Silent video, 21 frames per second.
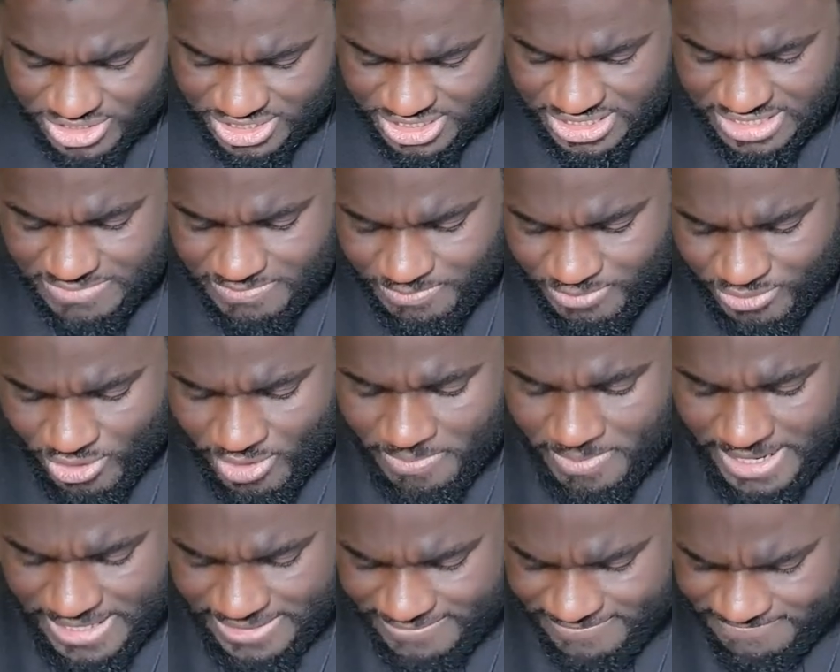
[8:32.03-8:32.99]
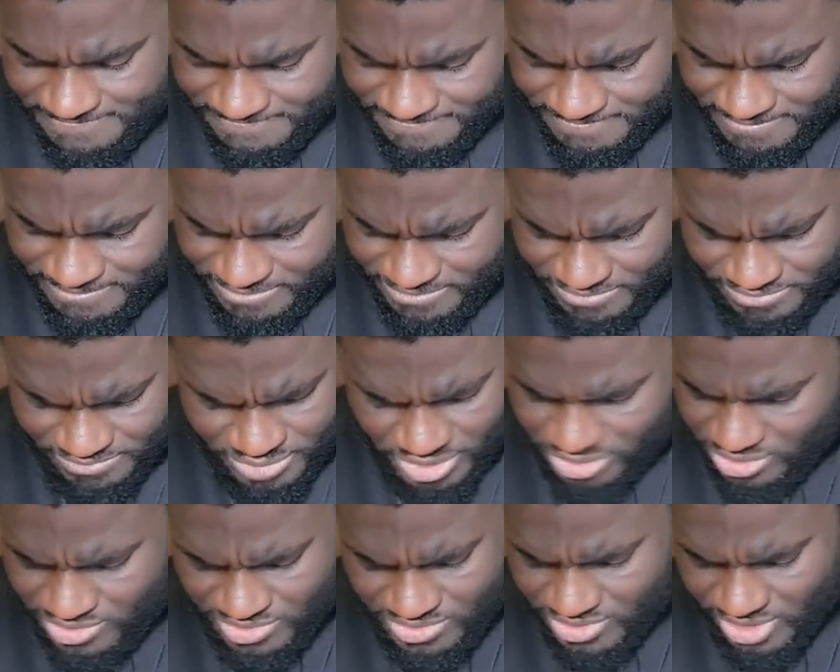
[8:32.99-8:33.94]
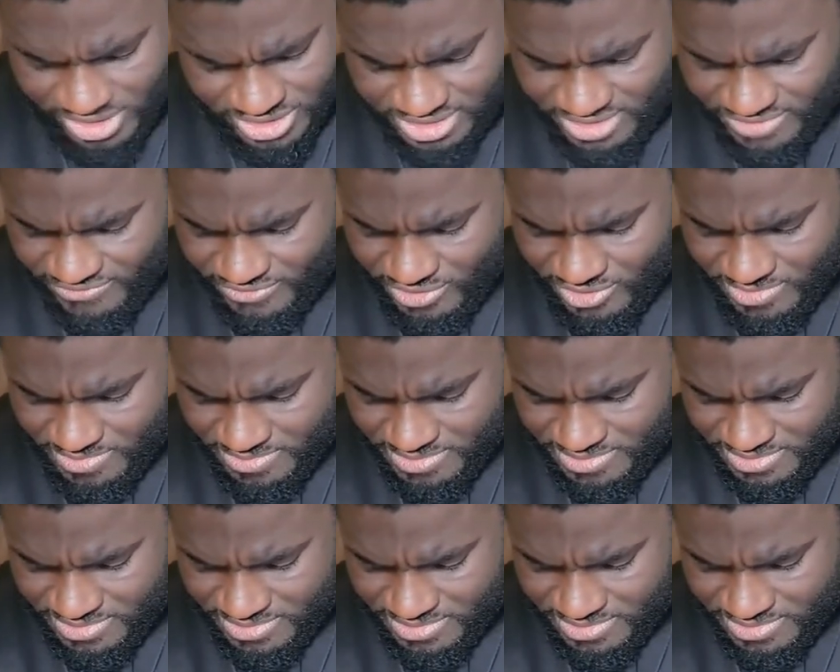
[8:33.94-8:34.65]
seem proper. But do not give up.